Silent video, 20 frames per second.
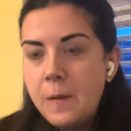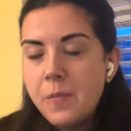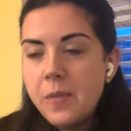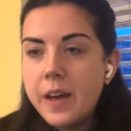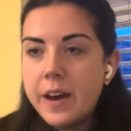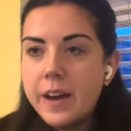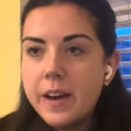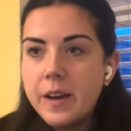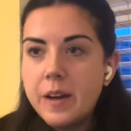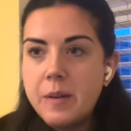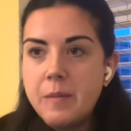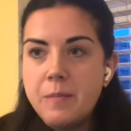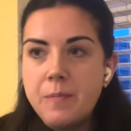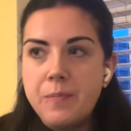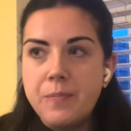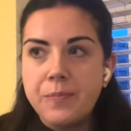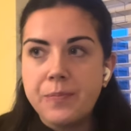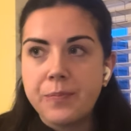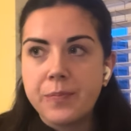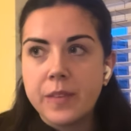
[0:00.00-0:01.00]

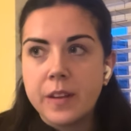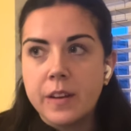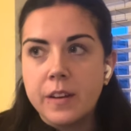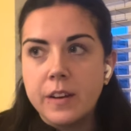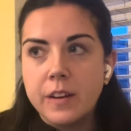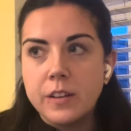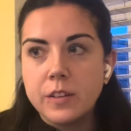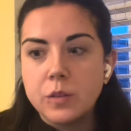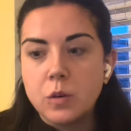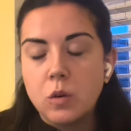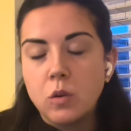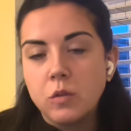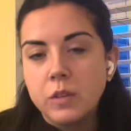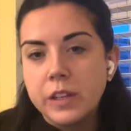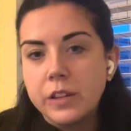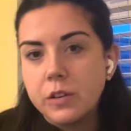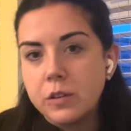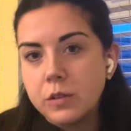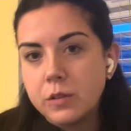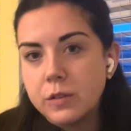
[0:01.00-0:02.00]
So only
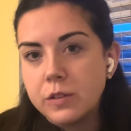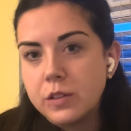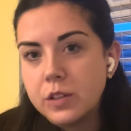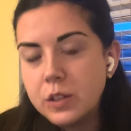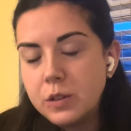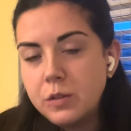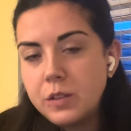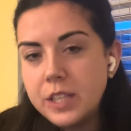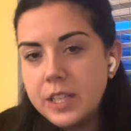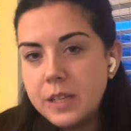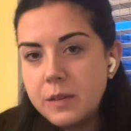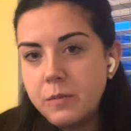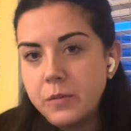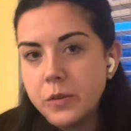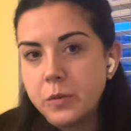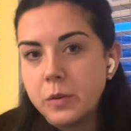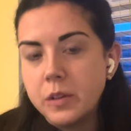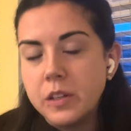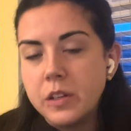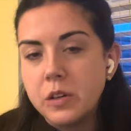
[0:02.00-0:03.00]
those 2 teams
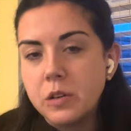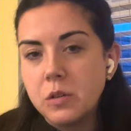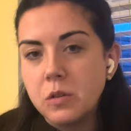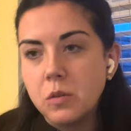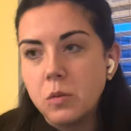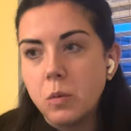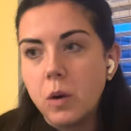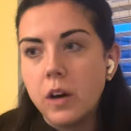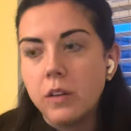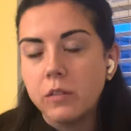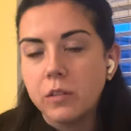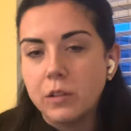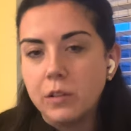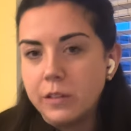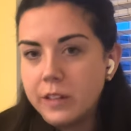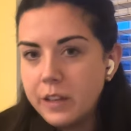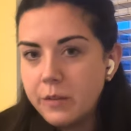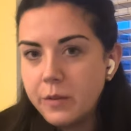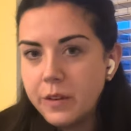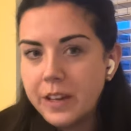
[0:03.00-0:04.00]
will know what role
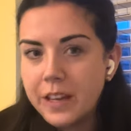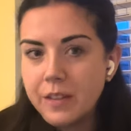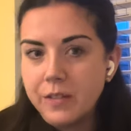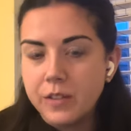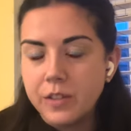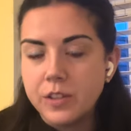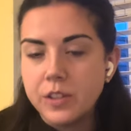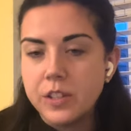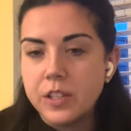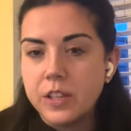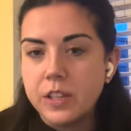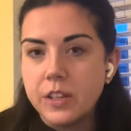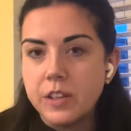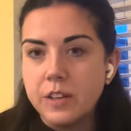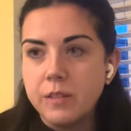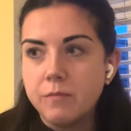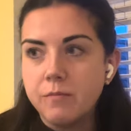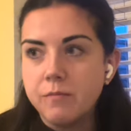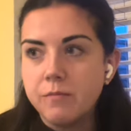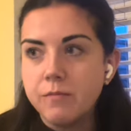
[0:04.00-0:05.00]
they've been given to,
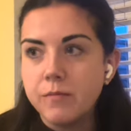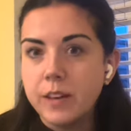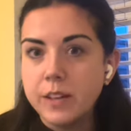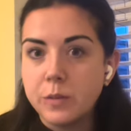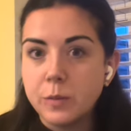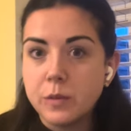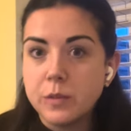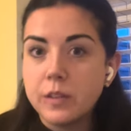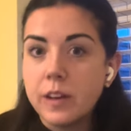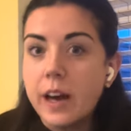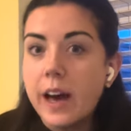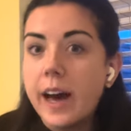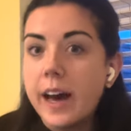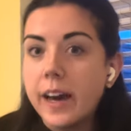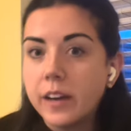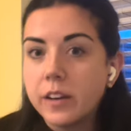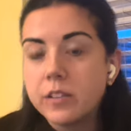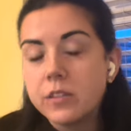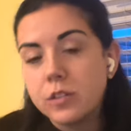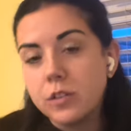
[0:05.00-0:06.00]
I suppose,
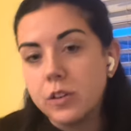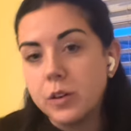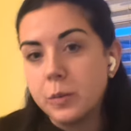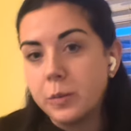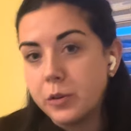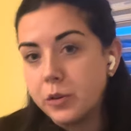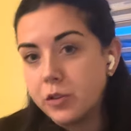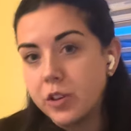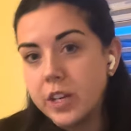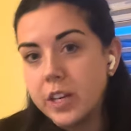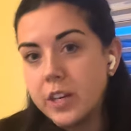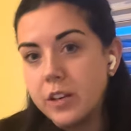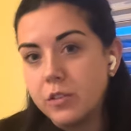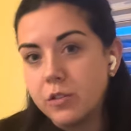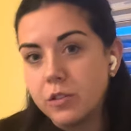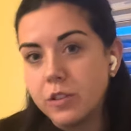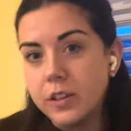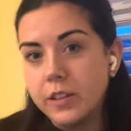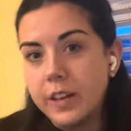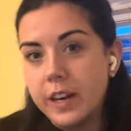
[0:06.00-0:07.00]
act or portray
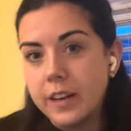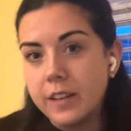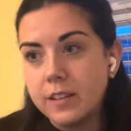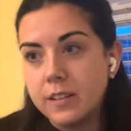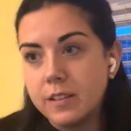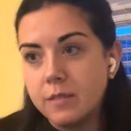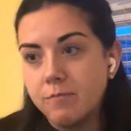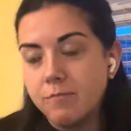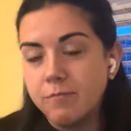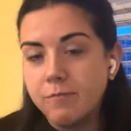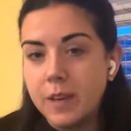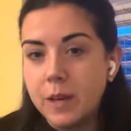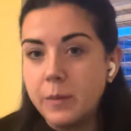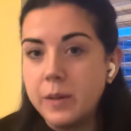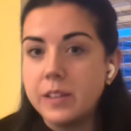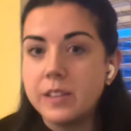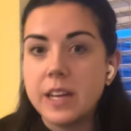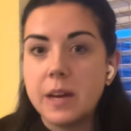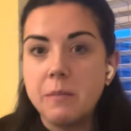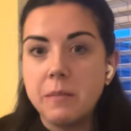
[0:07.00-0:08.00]
during that maybe
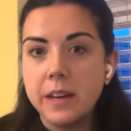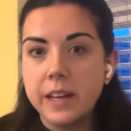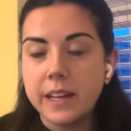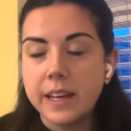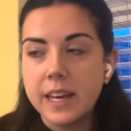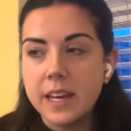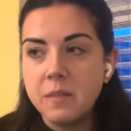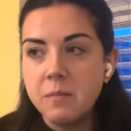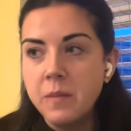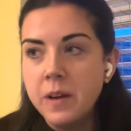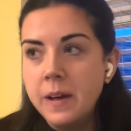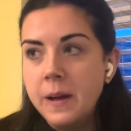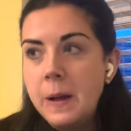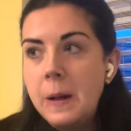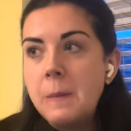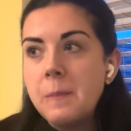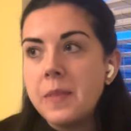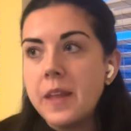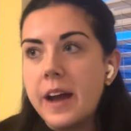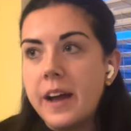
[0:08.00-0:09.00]
10-minute game,
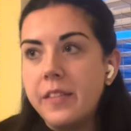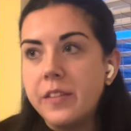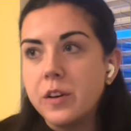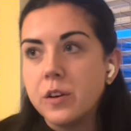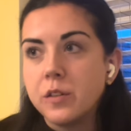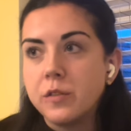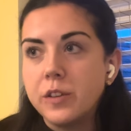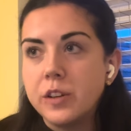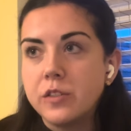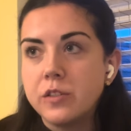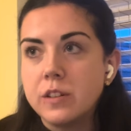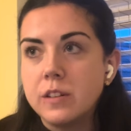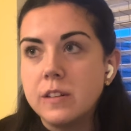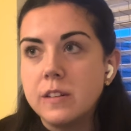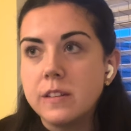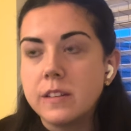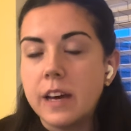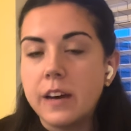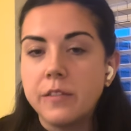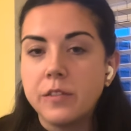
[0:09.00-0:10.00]
and the
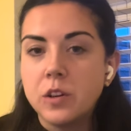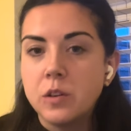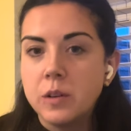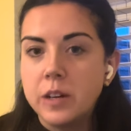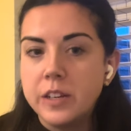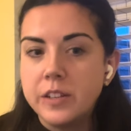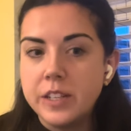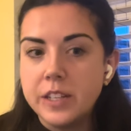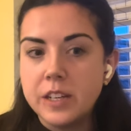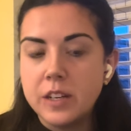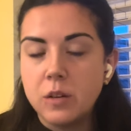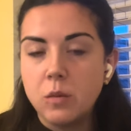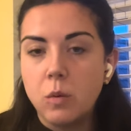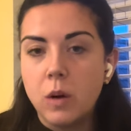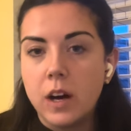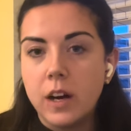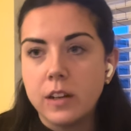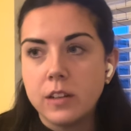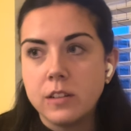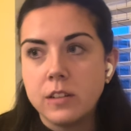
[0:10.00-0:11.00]
officials have no idea
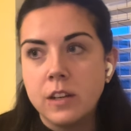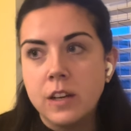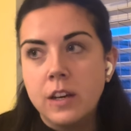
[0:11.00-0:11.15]
what